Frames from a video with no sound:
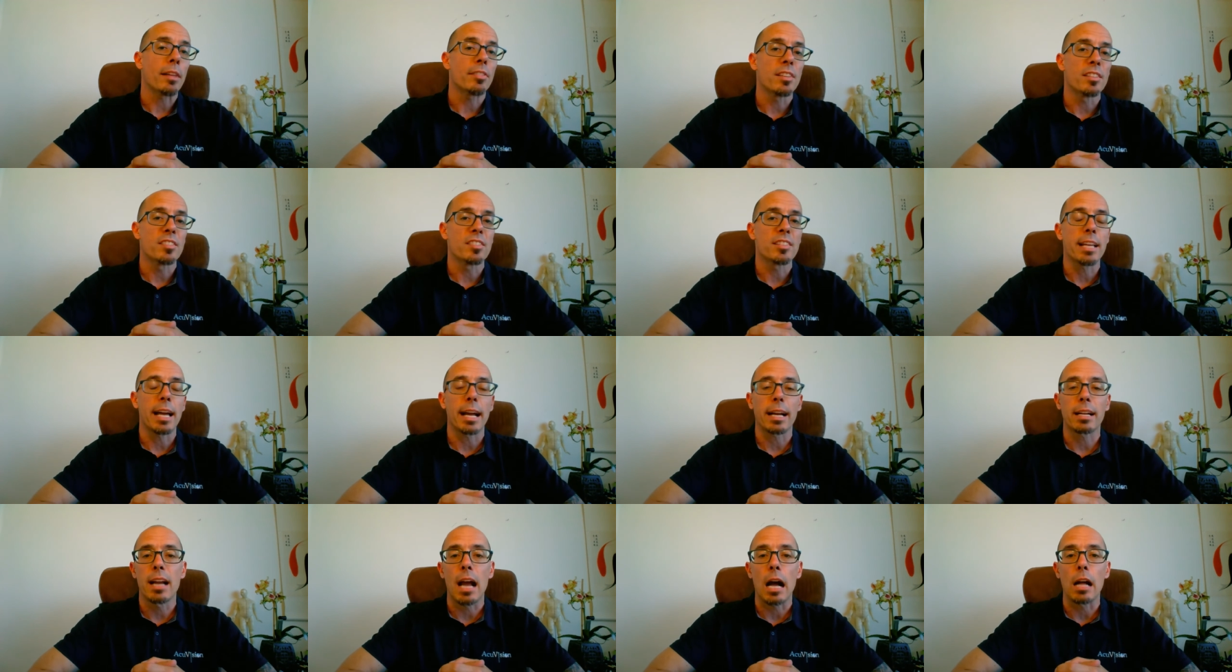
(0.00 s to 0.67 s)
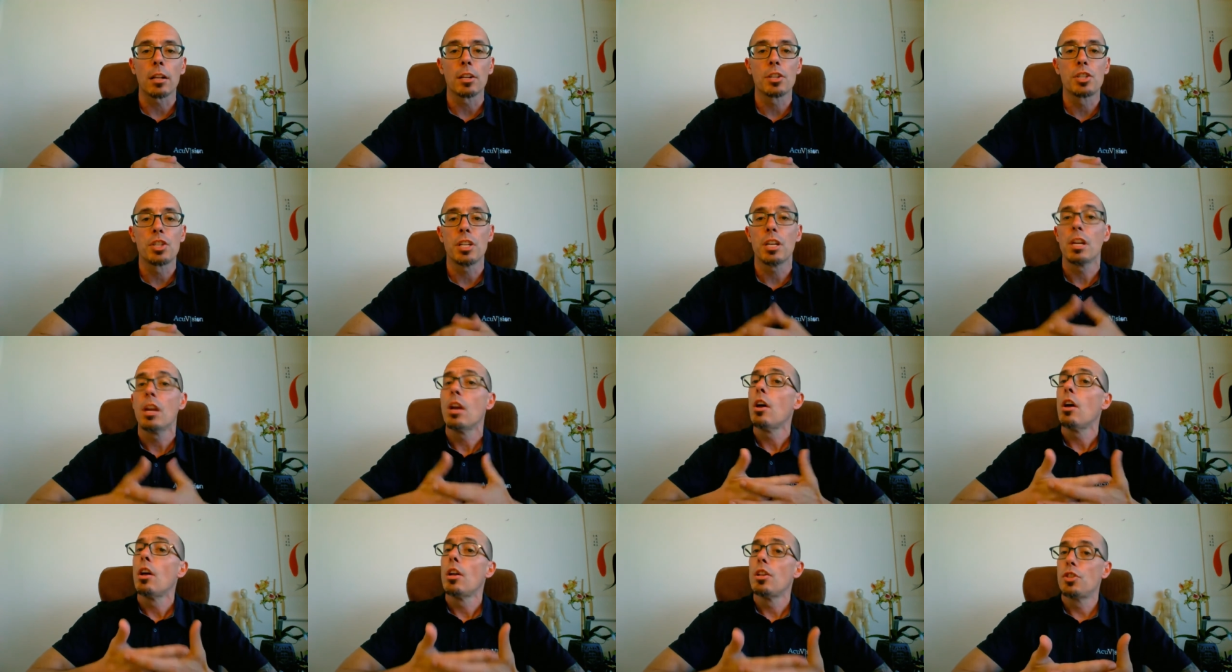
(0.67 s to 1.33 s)
this technology
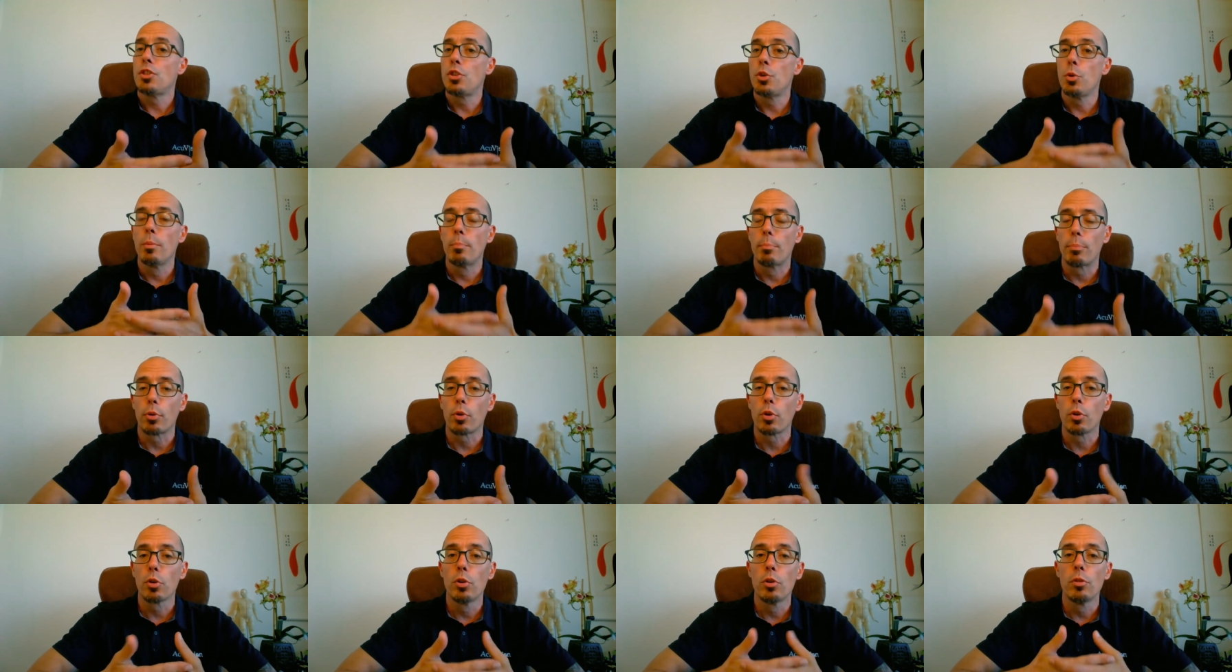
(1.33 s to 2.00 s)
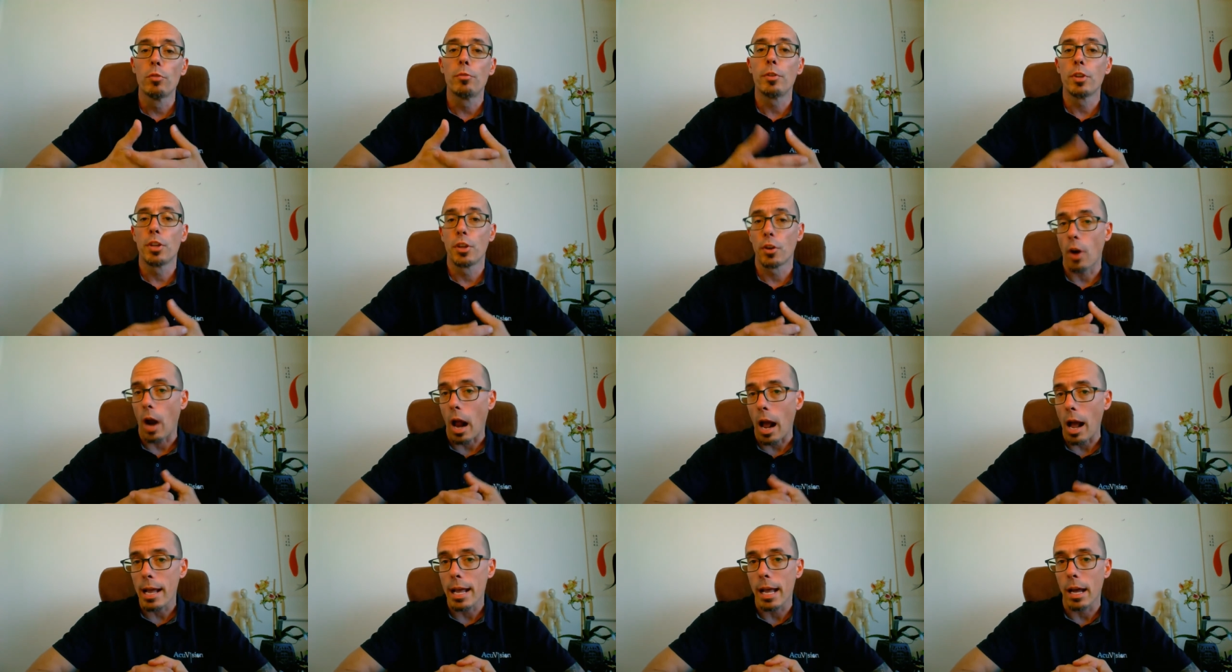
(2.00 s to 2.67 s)
to improve
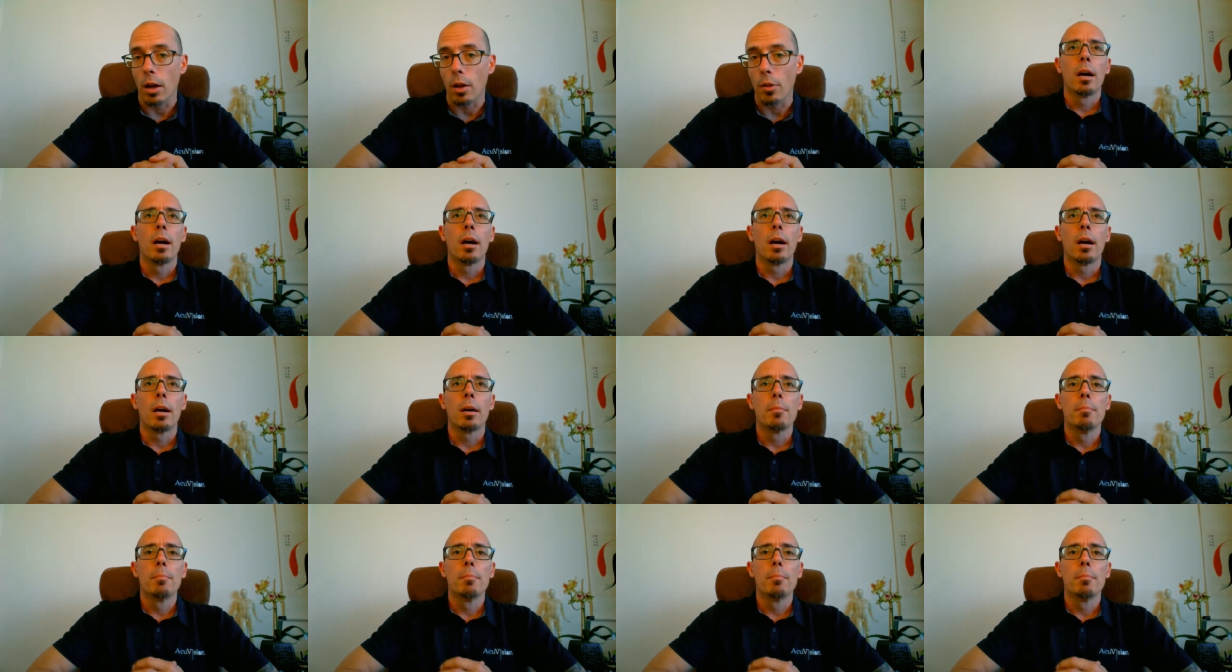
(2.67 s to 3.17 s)
your eye health.